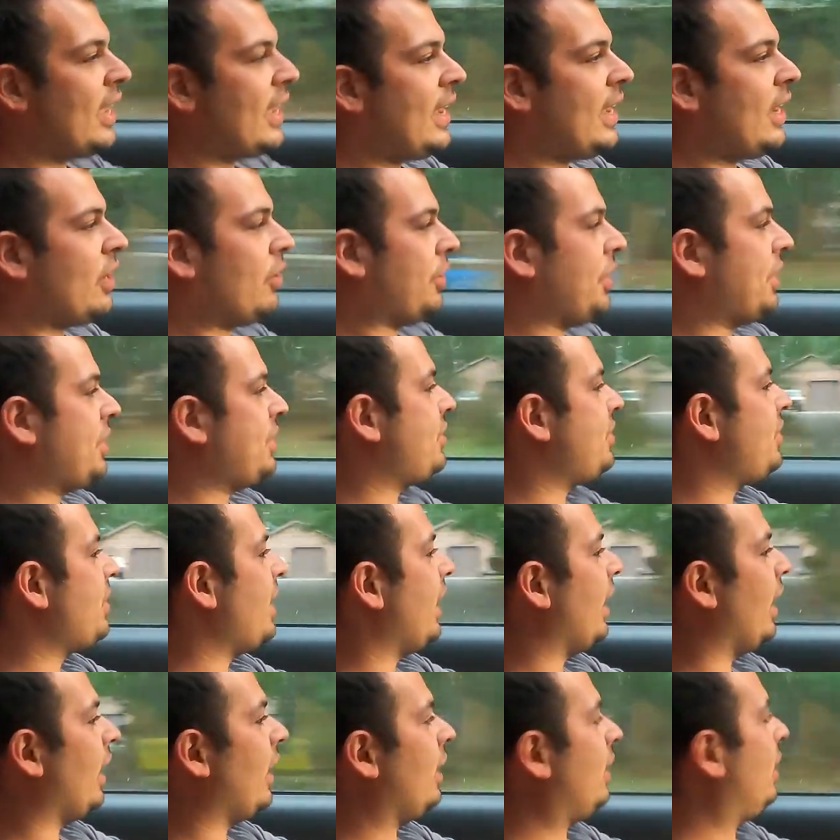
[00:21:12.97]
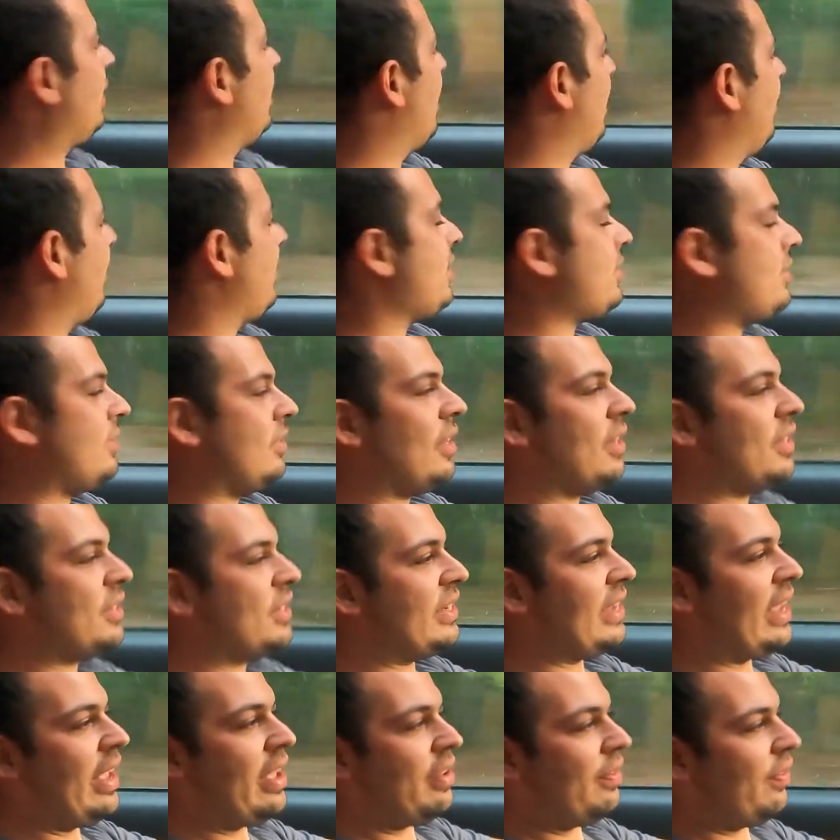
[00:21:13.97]
hear it sing. Now, this
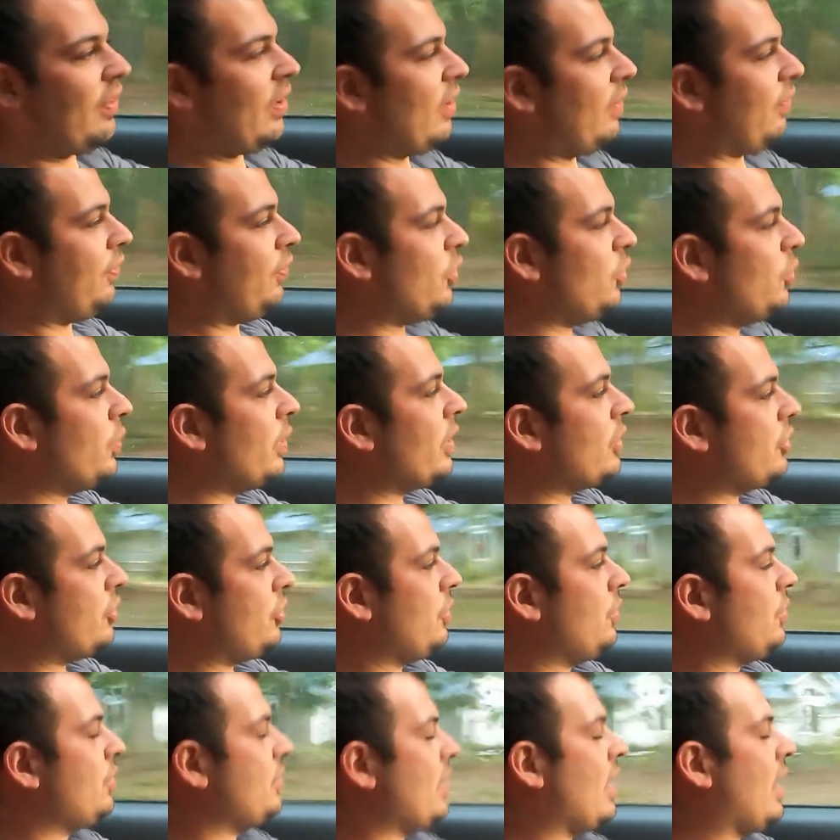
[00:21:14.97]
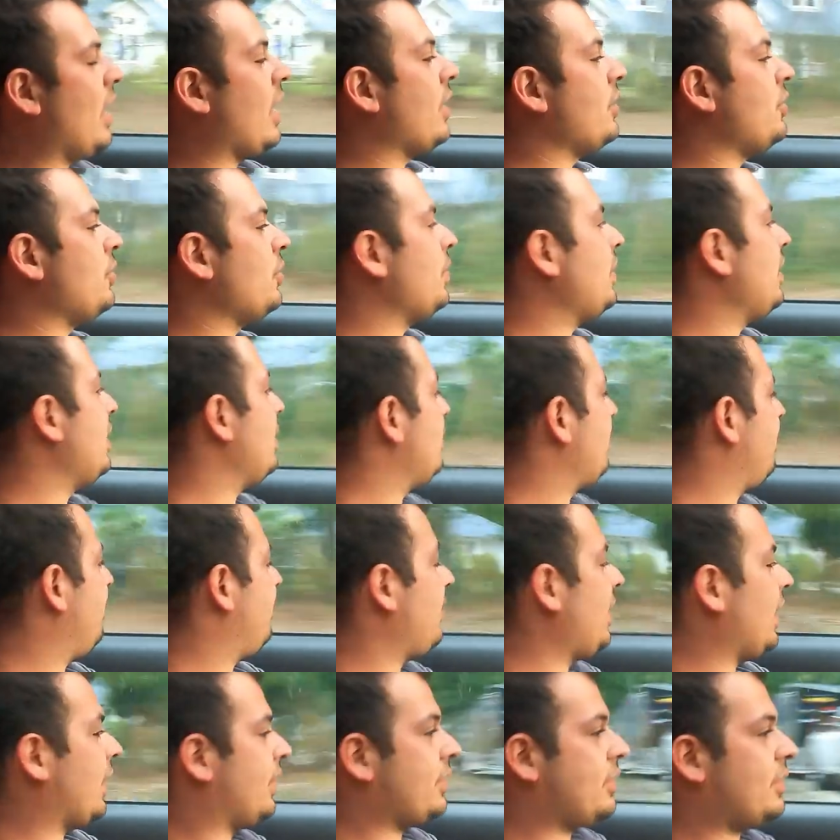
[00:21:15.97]
does have a few issues that I do need to
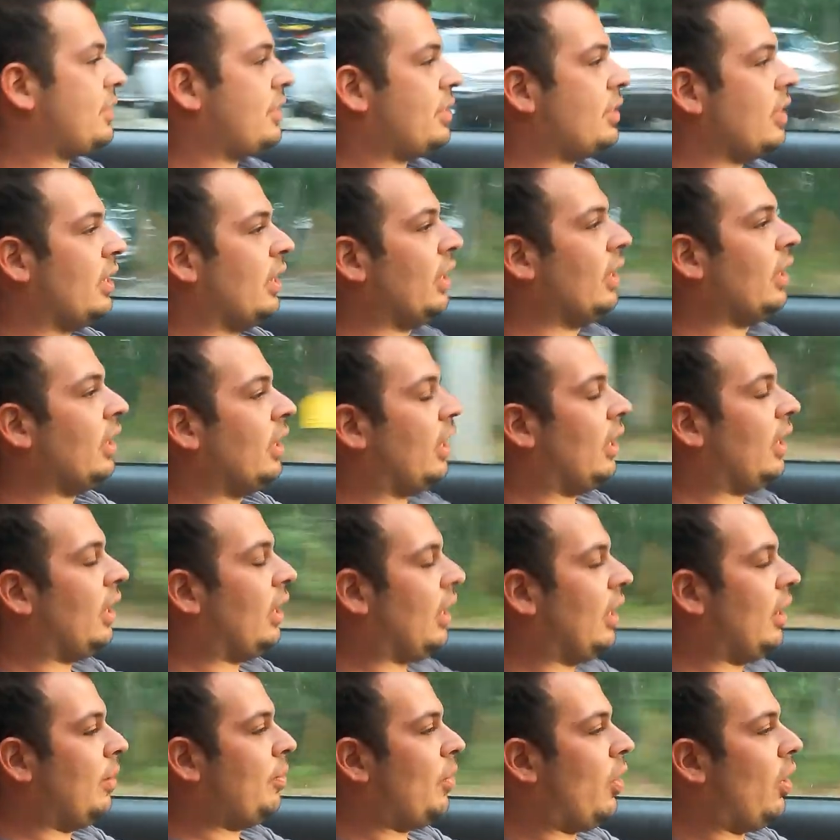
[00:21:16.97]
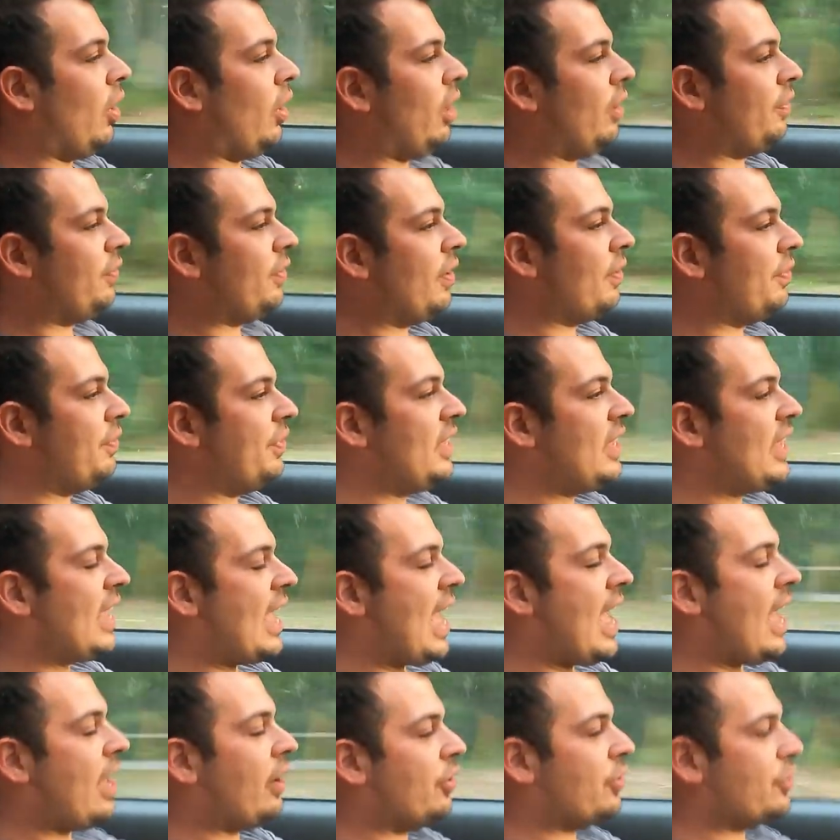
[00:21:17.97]
fix. Off of the
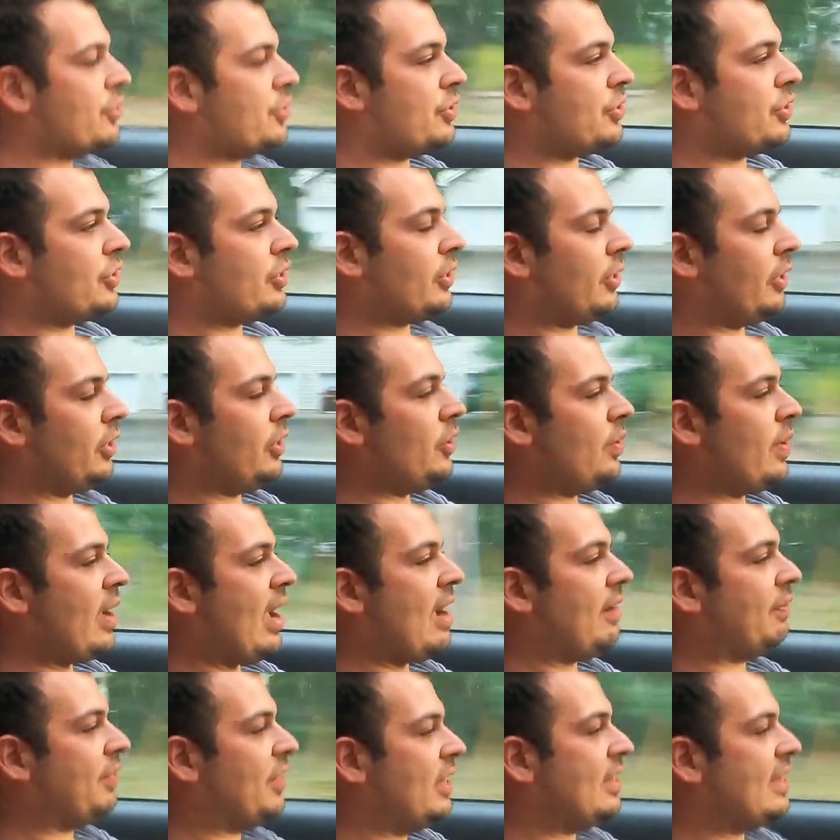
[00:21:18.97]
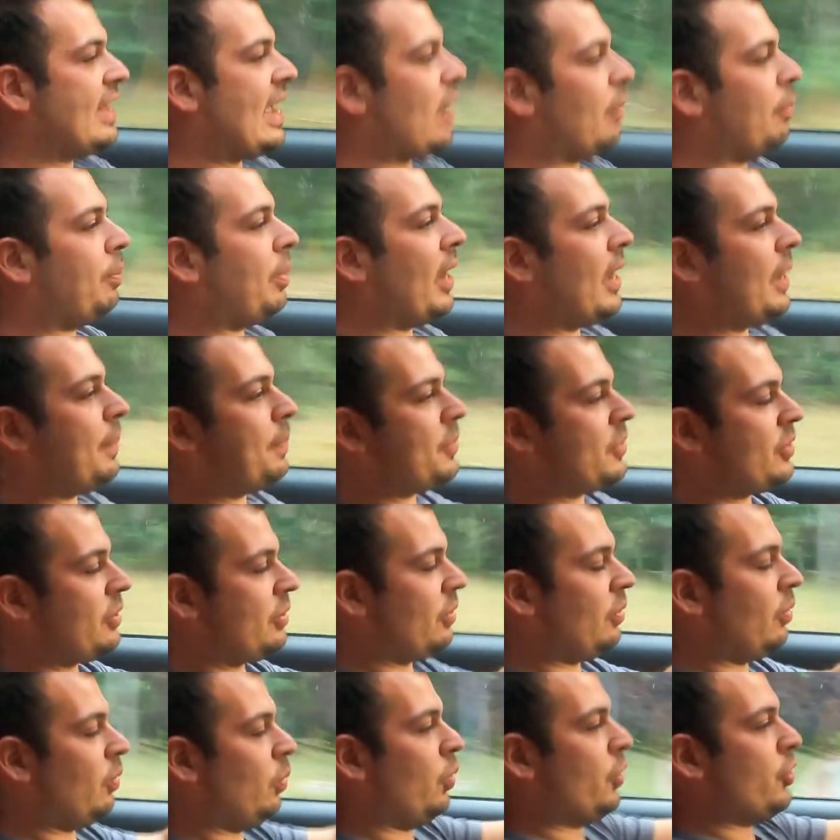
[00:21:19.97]
headers, you have the downpipes,
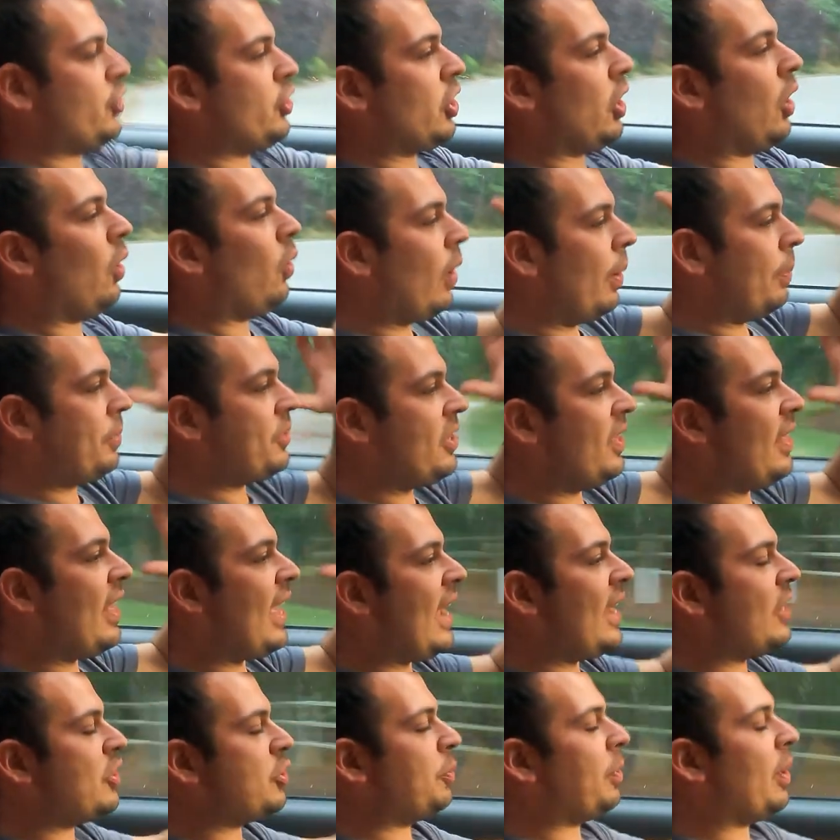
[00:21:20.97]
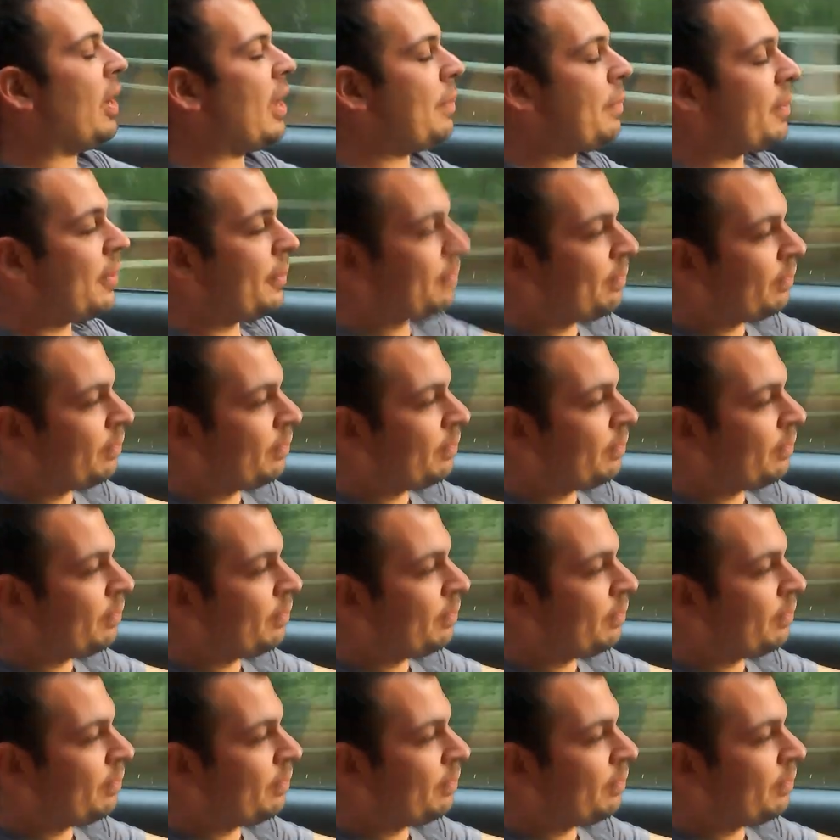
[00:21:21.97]
which go up to the H-pipe,